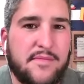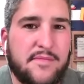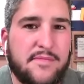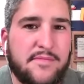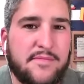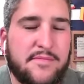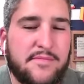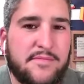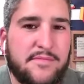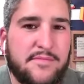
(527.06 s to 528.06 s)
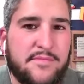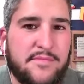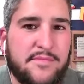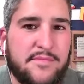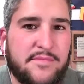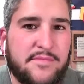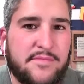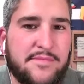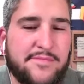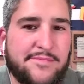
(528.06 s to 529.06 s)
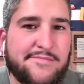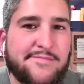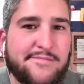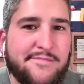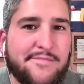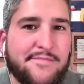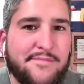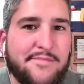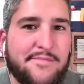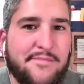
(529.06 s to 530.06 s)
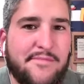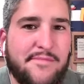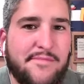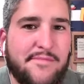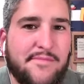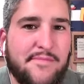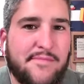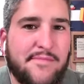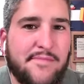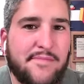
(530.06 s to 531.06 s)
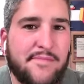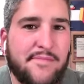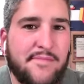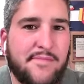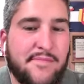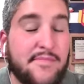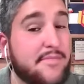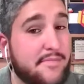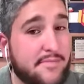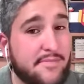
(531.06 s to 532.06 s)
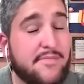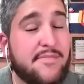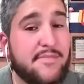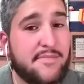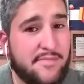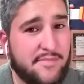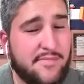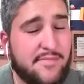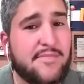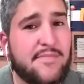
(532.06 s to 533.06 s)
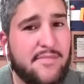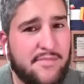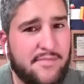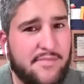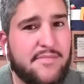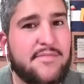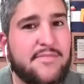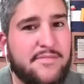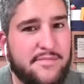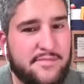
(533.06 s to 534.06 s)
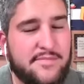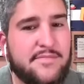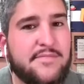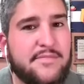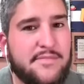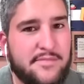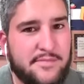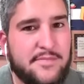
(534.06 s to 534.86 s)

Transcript: (not speaking)